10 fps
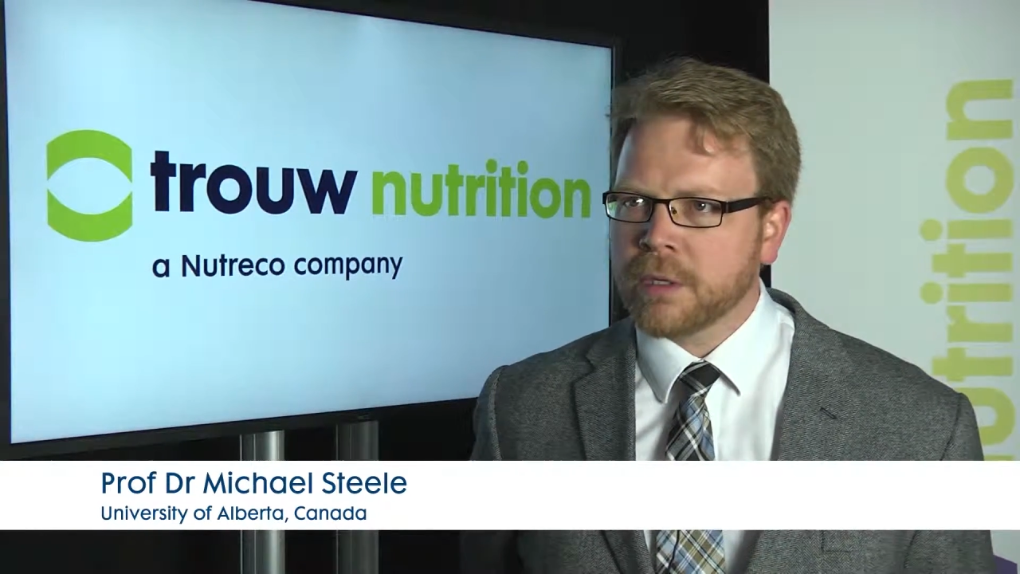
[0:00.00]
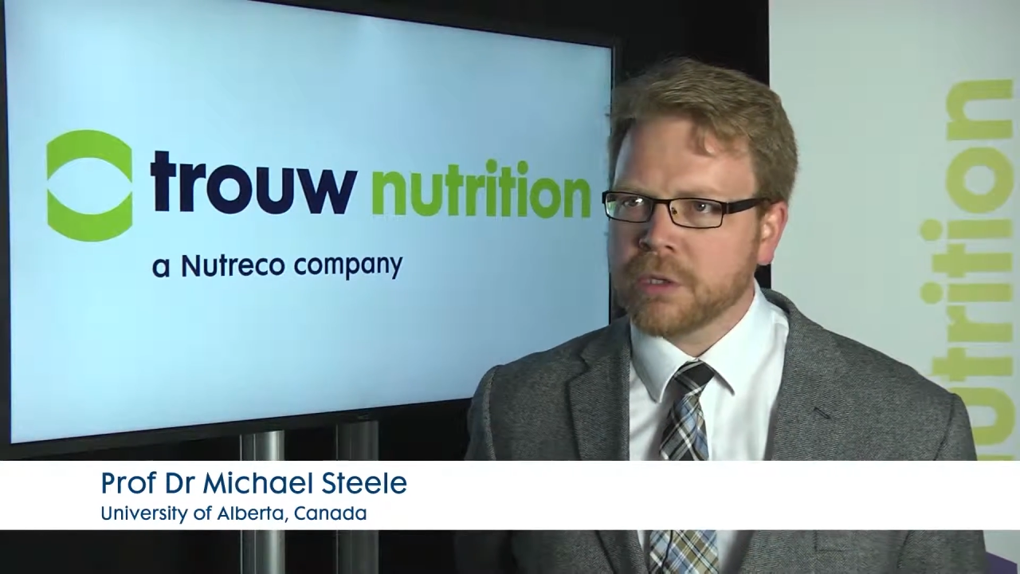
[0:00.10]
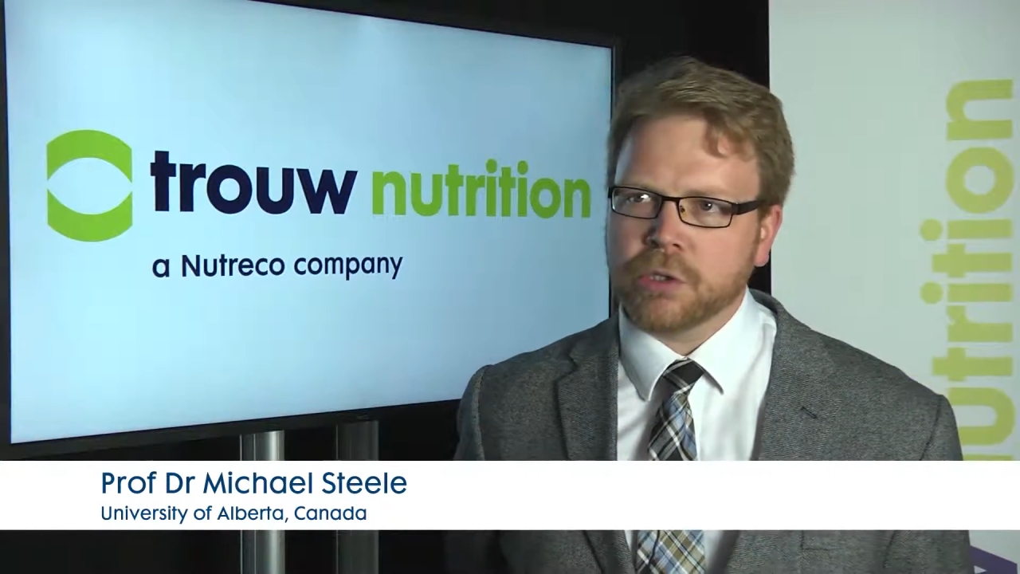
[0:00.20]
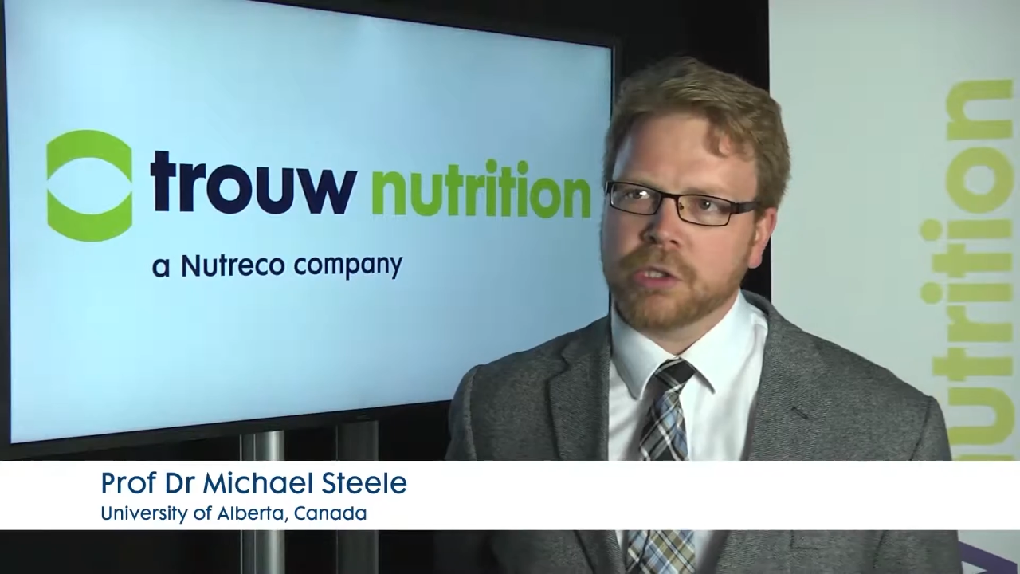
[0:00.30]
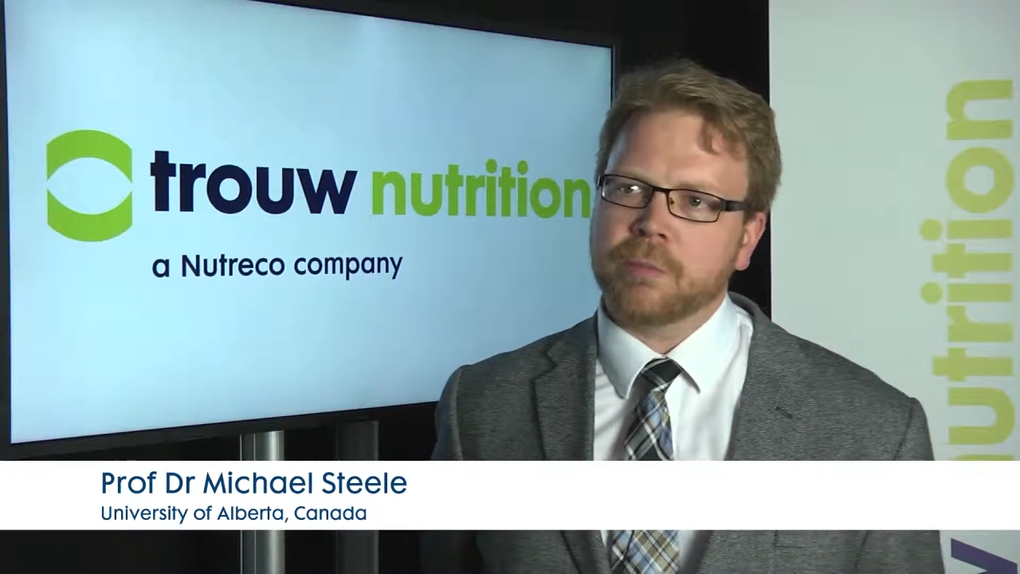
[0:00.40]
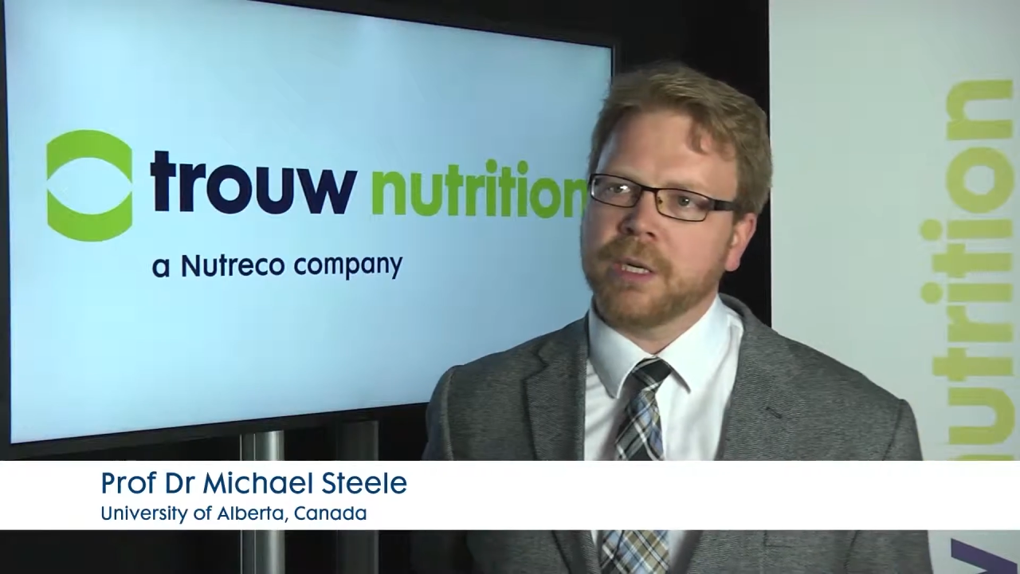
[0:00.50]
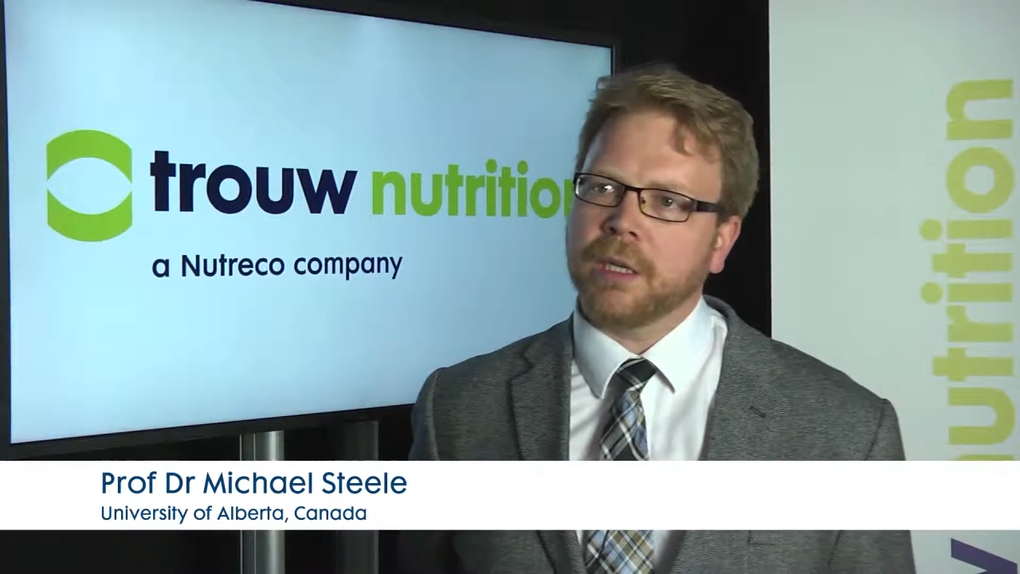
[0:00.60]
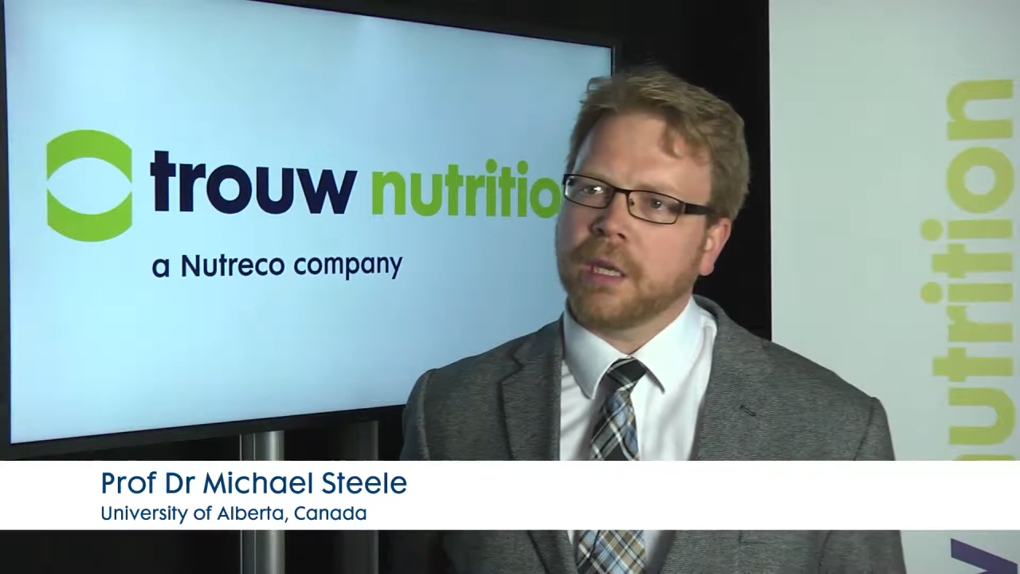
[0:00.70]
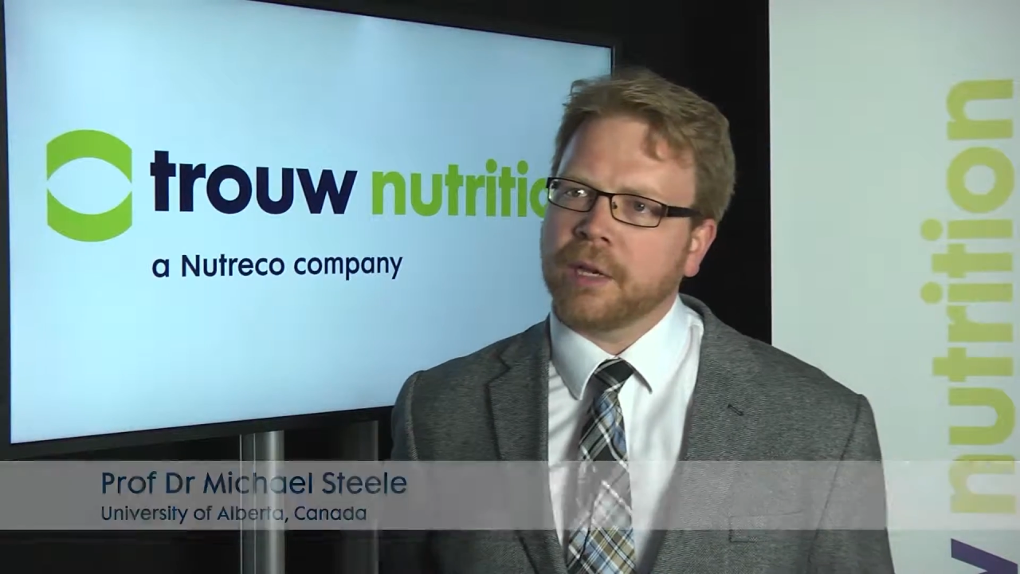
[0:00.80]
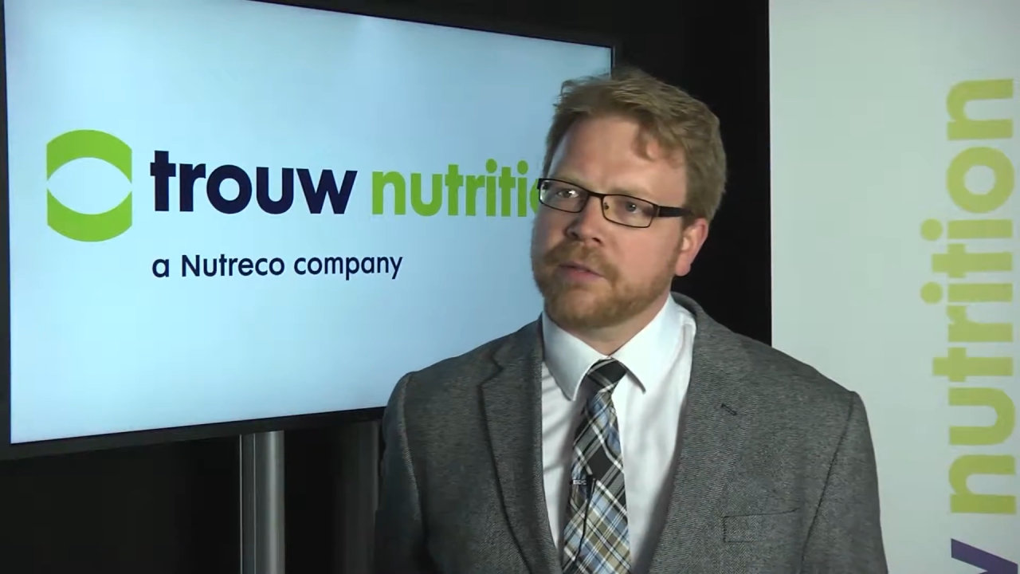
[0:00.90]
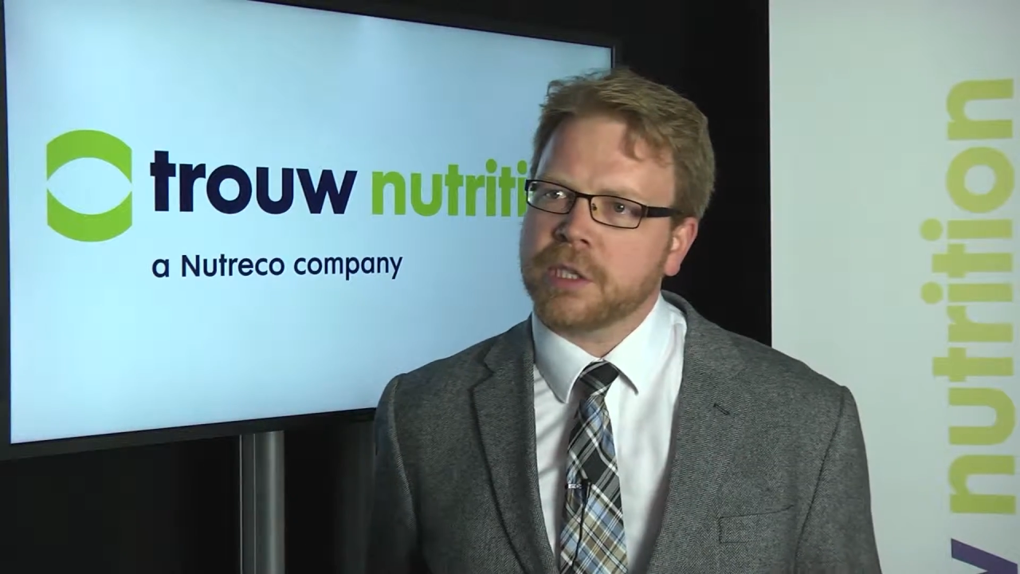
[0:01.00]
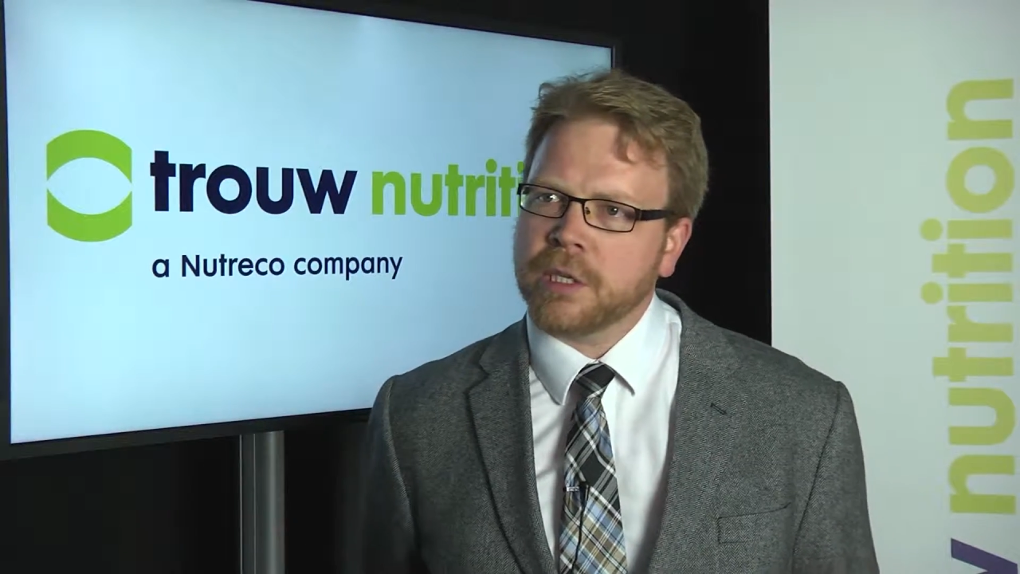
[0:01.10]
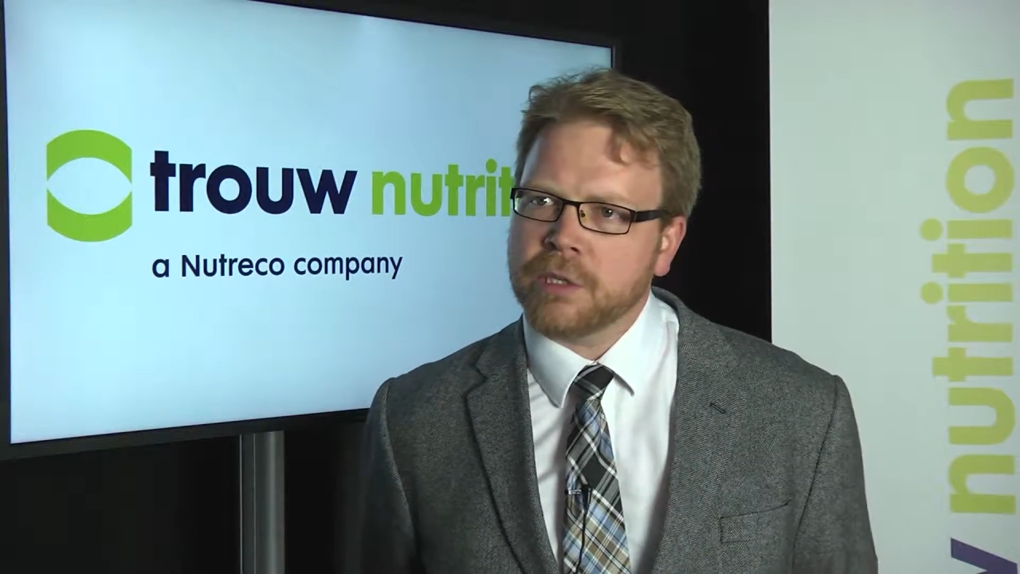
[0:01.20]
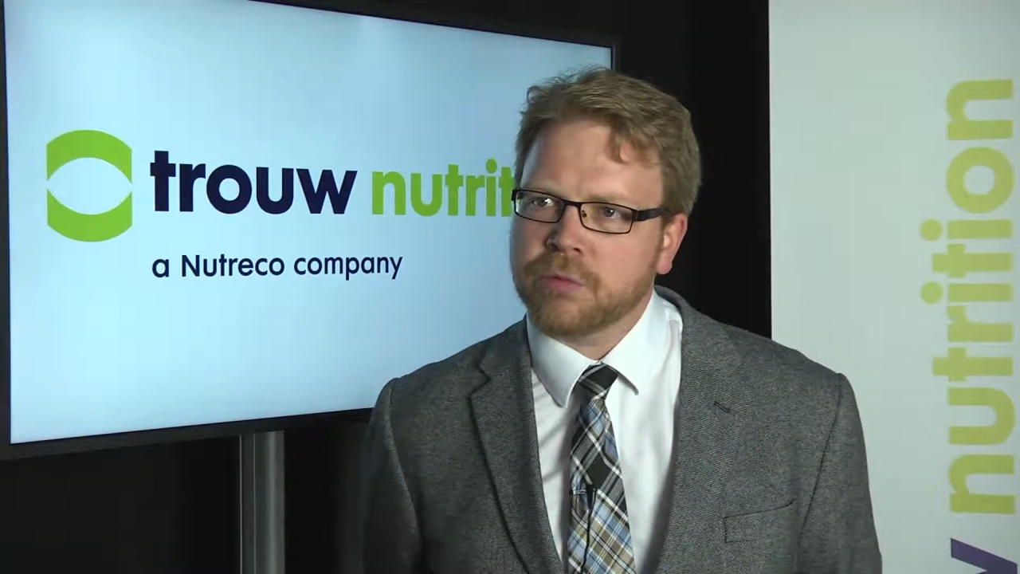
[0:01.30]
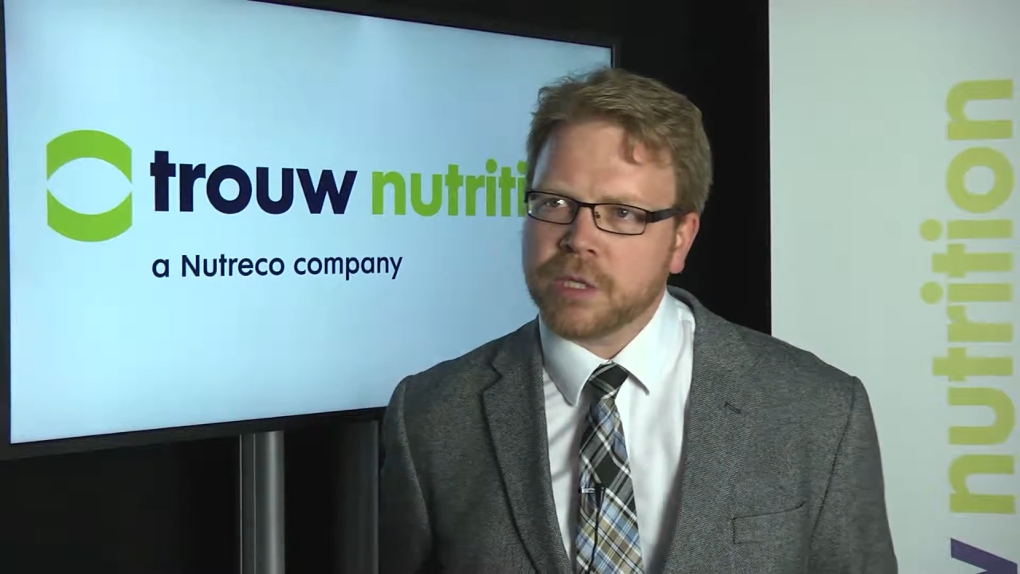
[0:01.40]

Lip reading: So there's been a lot of studies